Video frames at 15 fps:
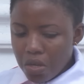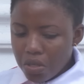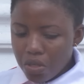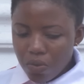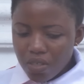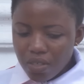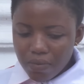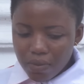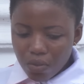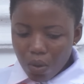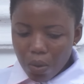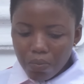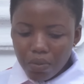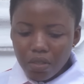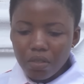she was even
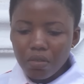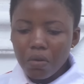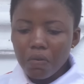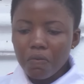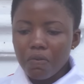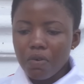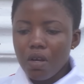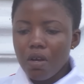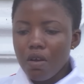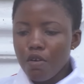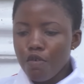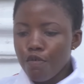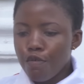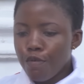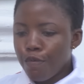complaining of
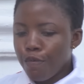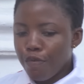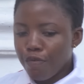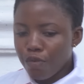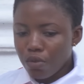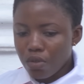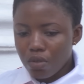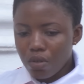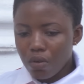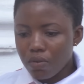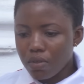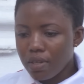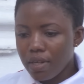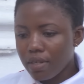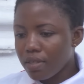
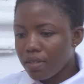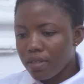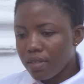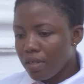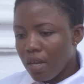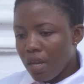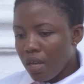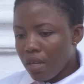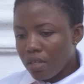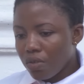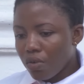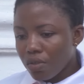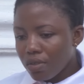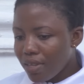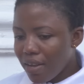foodstuffs, that they
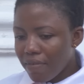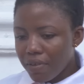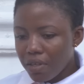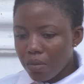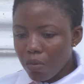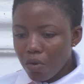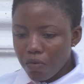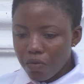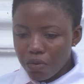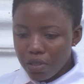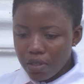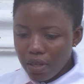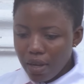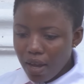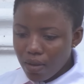don't have any more food
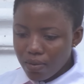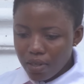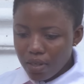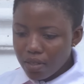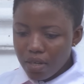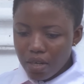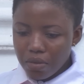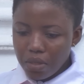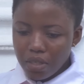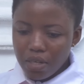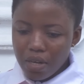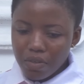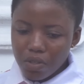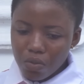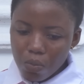in the house and
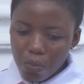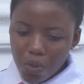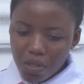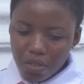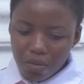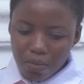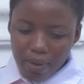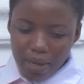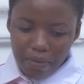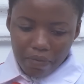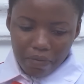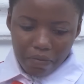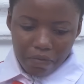there is no money to buy